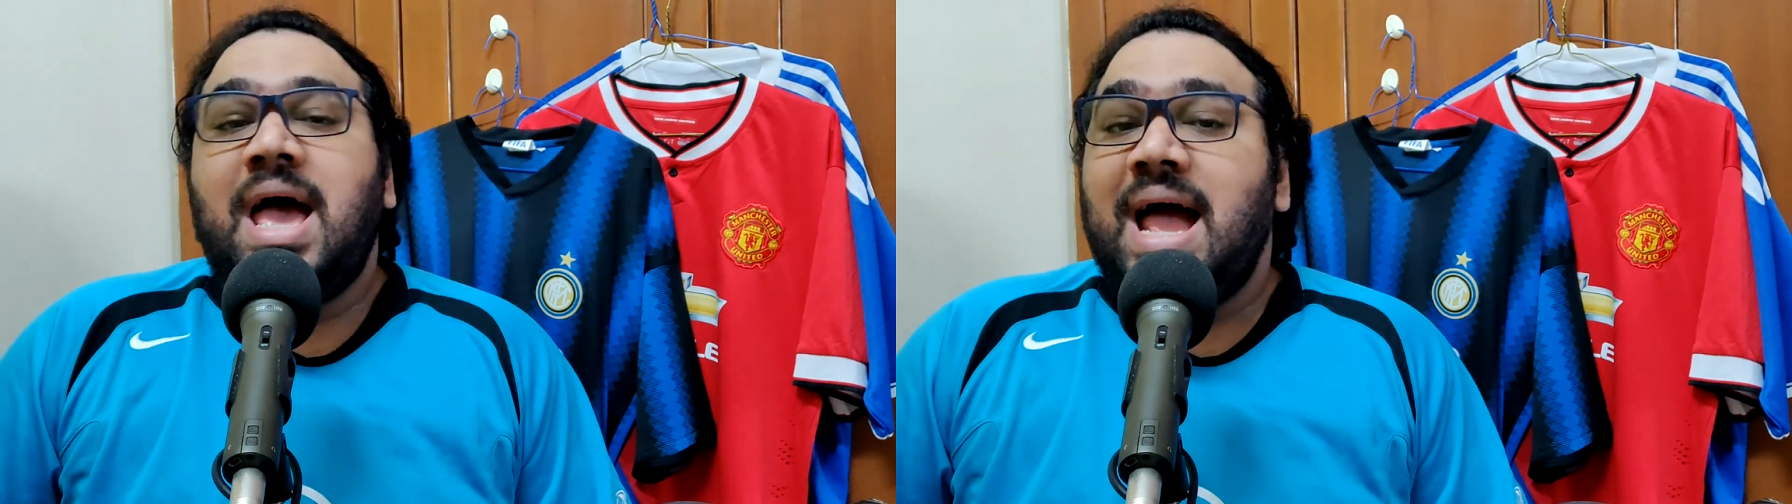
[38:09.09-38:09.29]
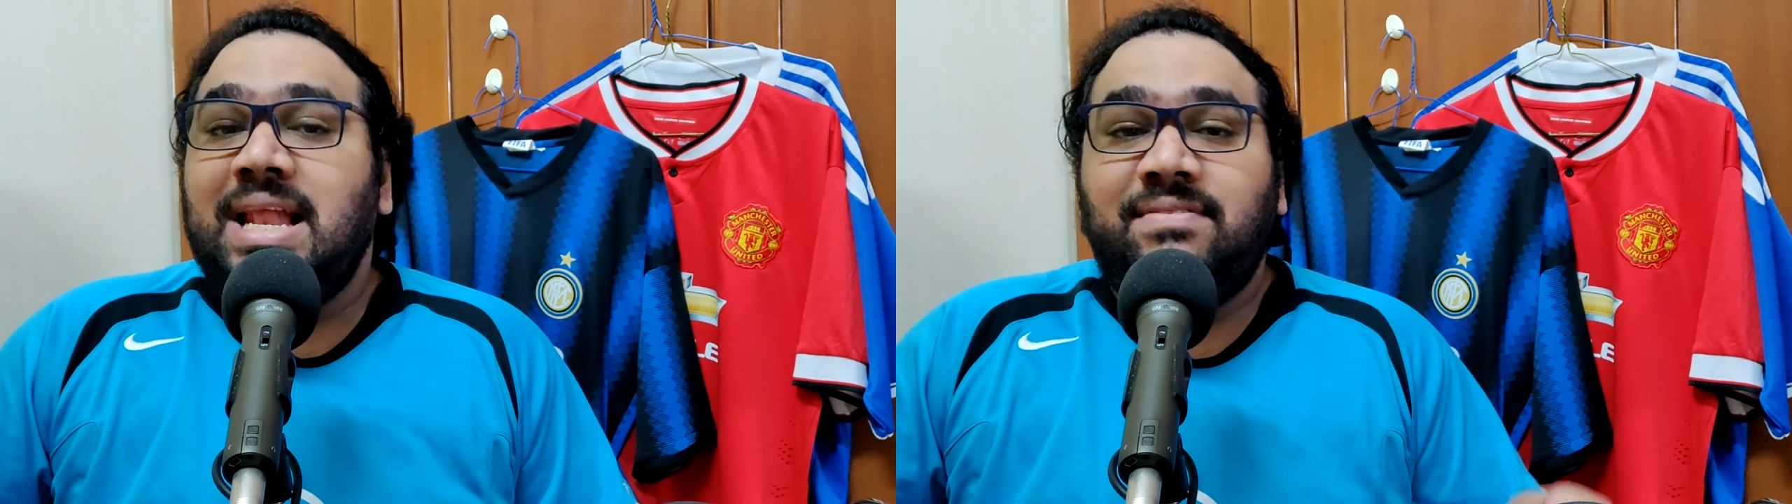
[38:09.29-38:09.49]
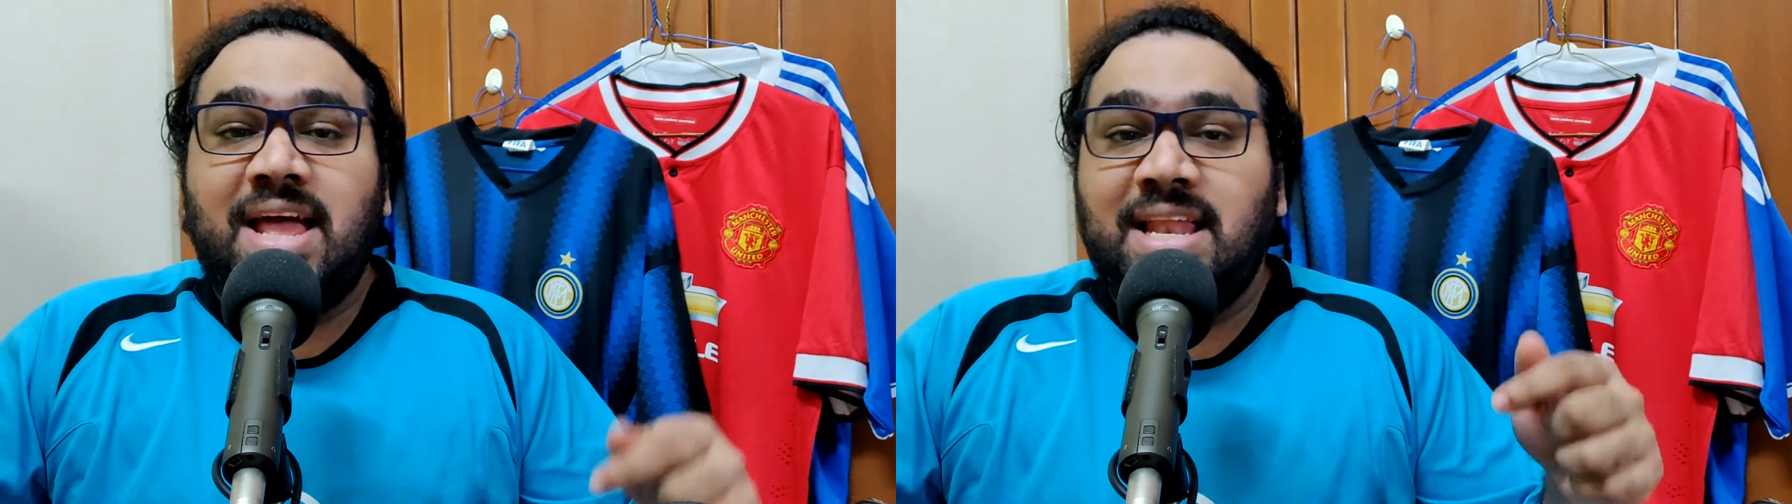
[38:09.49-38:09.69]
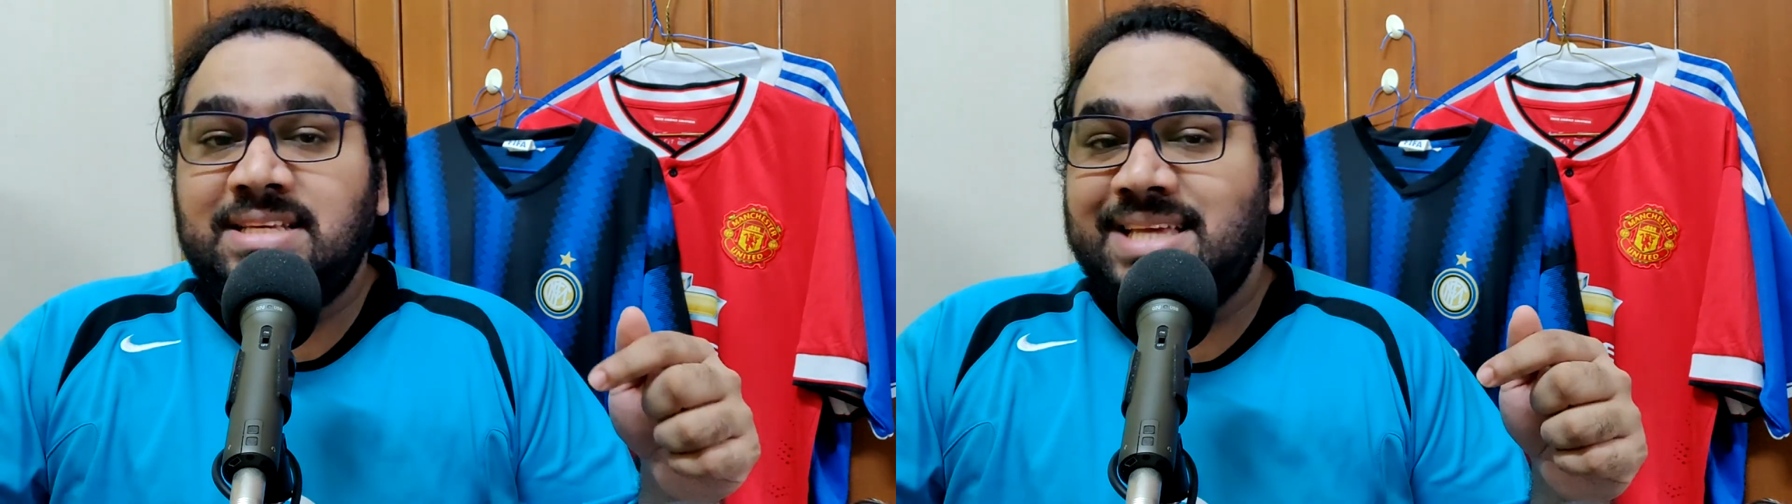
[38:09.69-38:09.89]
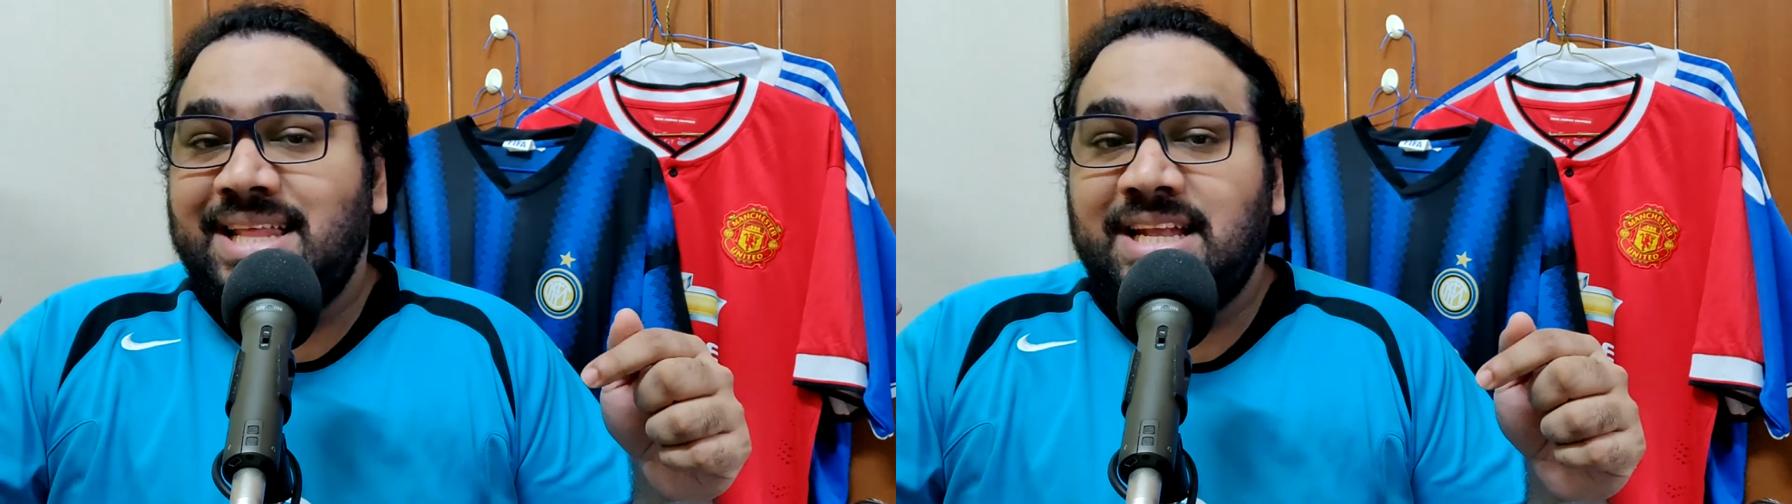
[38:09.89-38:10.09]
I leave their
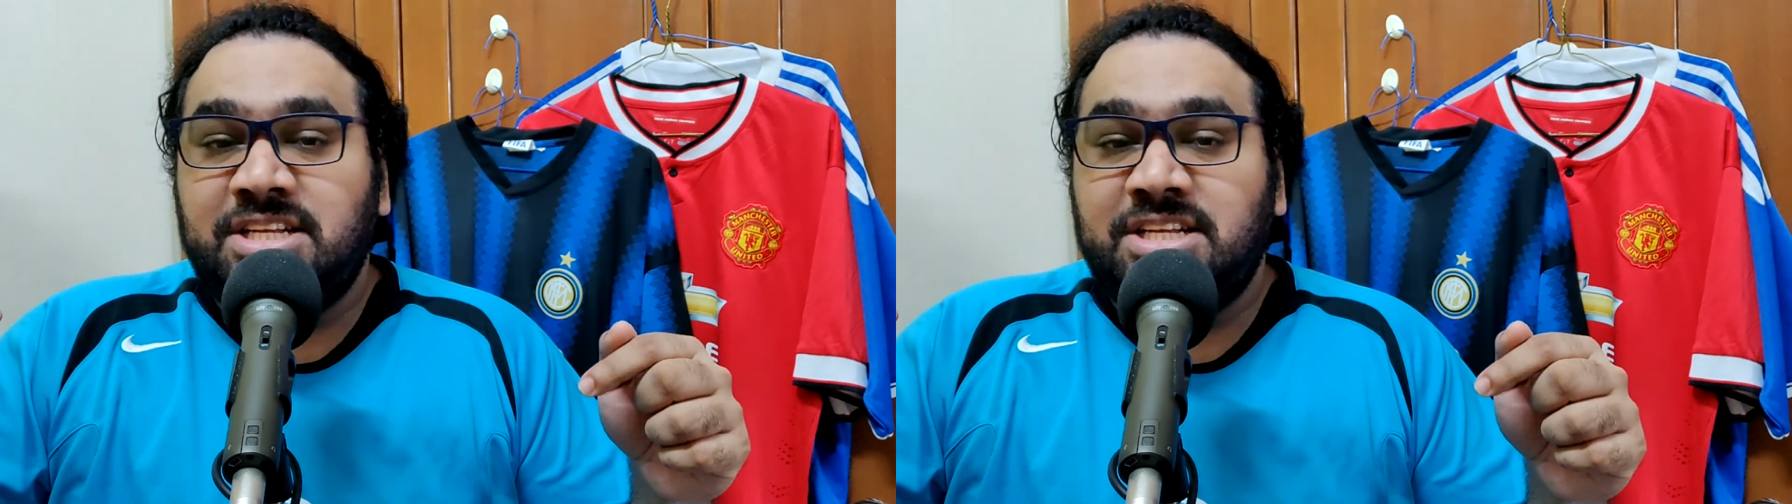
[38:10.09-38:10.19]
links in the